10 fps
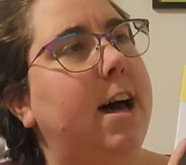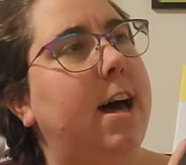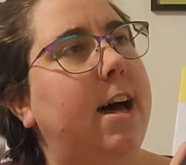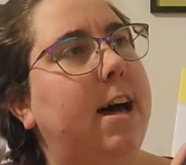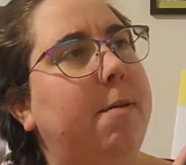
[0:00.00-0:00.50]

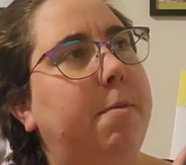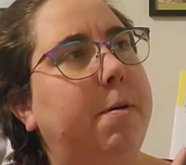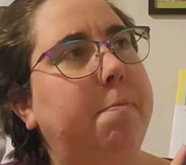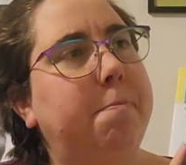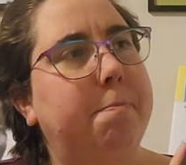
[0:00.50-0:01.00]

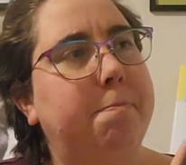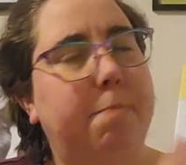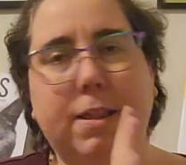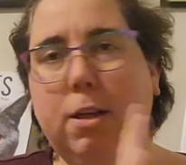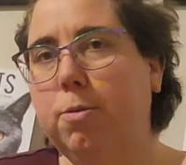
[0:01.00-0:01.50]
Um,
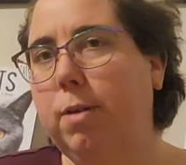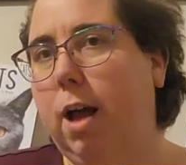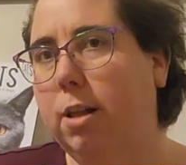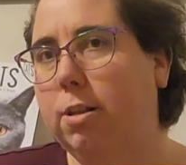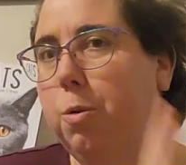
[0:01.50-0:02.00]
but those would
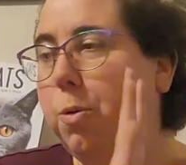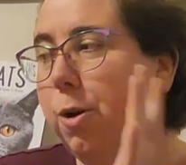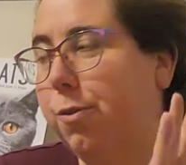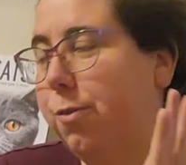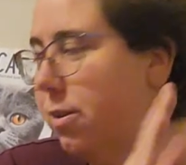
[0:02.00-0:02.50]
also
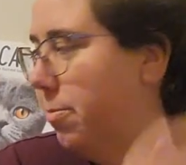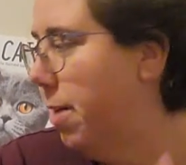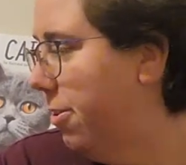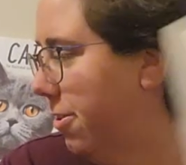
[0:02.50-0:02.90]
work for some other